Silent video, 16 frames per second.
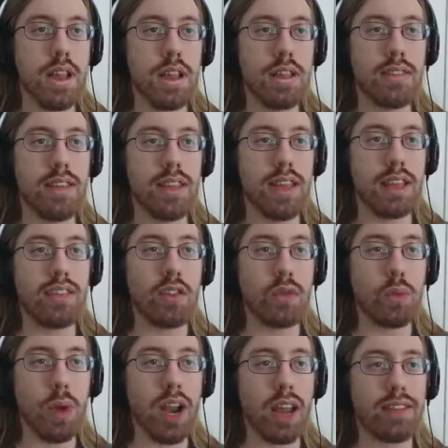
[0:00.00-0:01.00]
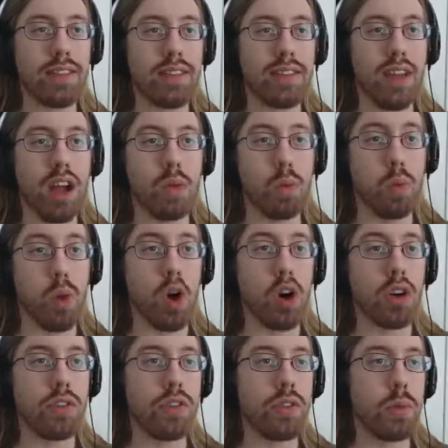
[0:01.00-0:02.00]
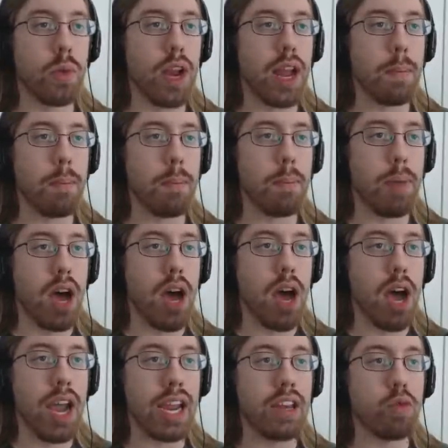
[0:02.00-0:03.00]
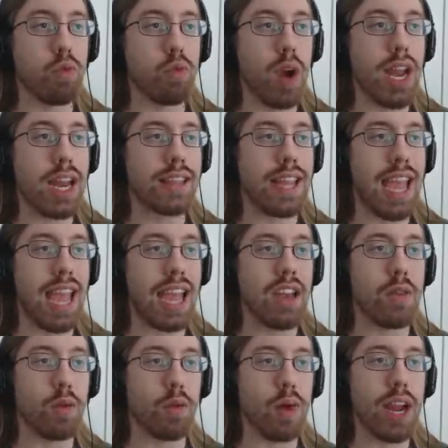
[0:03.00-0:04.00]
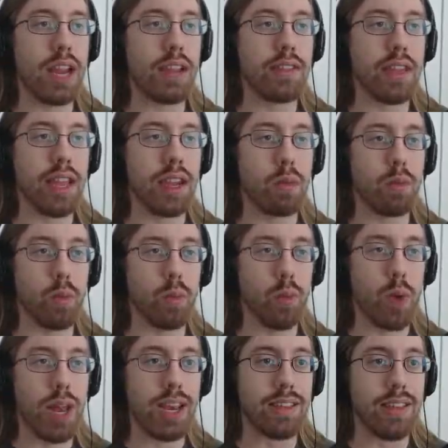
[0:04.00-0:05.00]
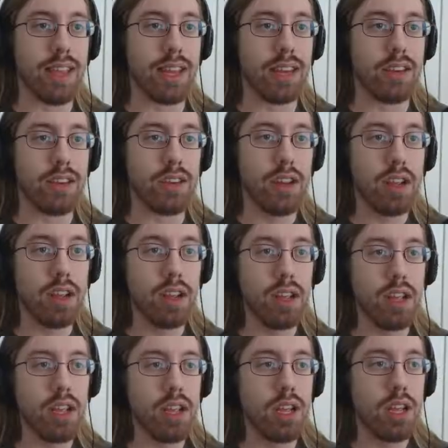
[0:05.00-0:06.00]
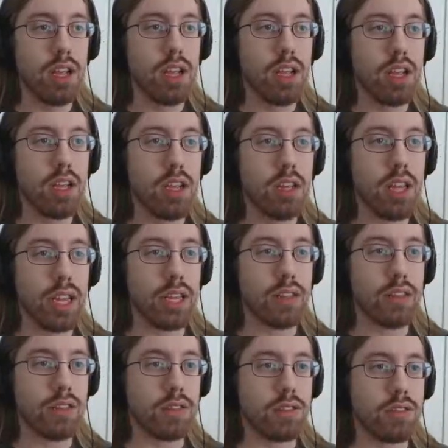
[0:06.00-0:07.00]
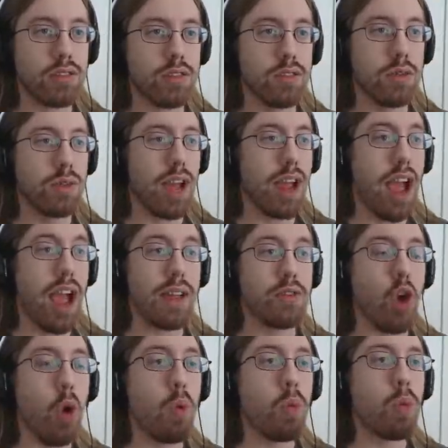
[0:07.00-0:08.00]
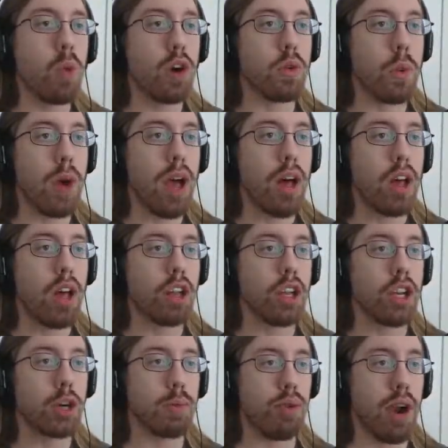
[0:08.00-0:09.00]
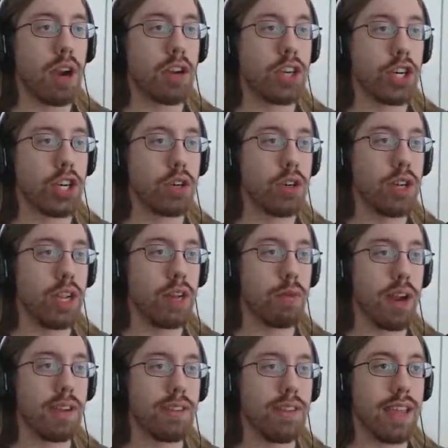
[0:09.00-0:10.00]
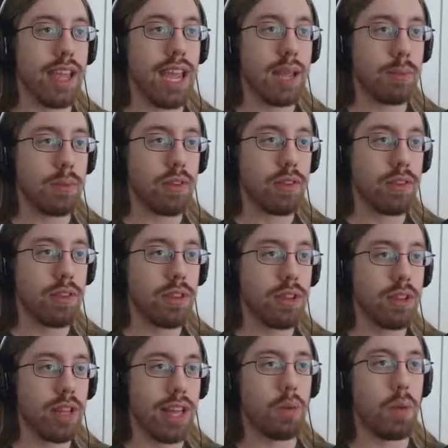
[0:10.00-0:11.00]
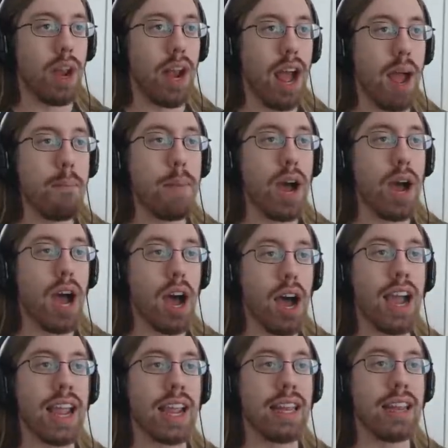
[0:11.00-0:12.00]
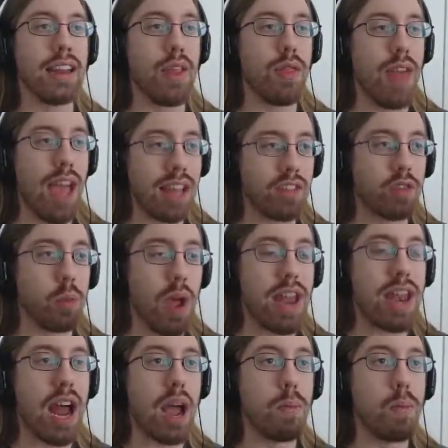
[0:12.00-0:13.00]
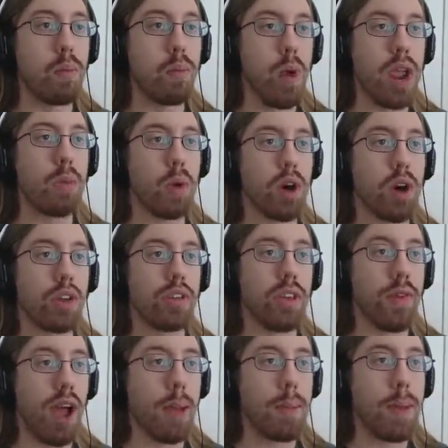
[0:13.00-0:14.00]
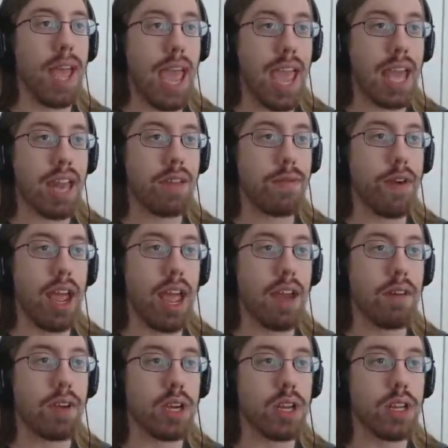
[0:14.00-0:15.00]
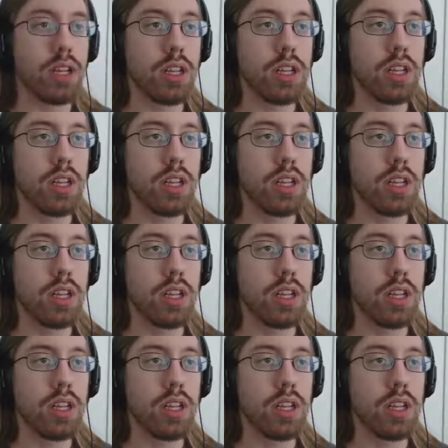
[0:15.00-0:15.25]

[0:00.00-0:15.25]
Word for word: See, this is when I suck worse. When I'm behind right at the end of a race, like, when it's like... Like, I don't work well under pressure in racing games. Like, when I'm behind, that's when I'm way worse. If I'm ahead, if I have a